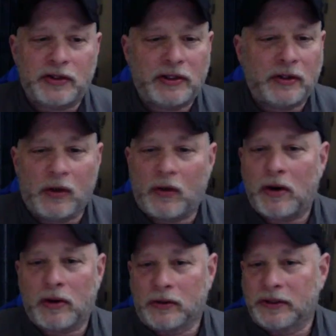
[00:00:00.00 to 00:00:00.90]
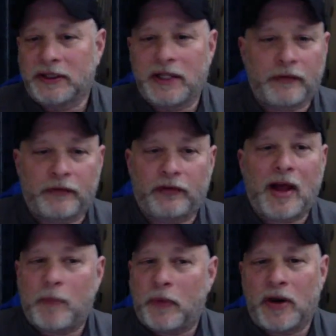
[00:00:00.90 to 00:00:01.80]
still articles, is he a
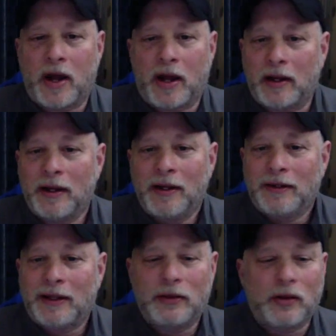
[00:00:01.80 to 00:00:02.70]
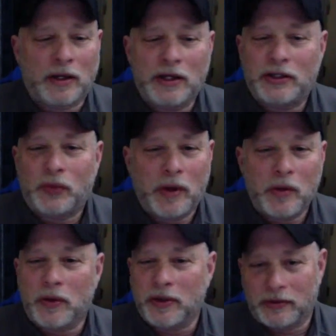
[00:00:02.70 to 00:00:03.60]
flop or not? Like, look, he's
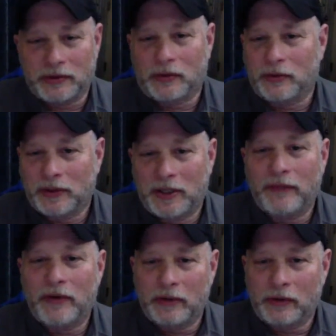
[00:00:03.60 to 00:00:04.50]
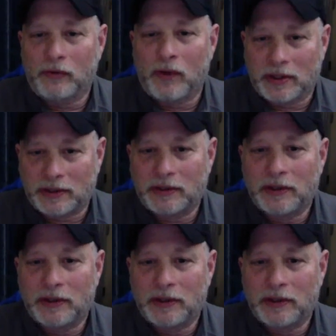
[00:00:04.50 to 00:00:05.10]
21 years old. Give it a little rest.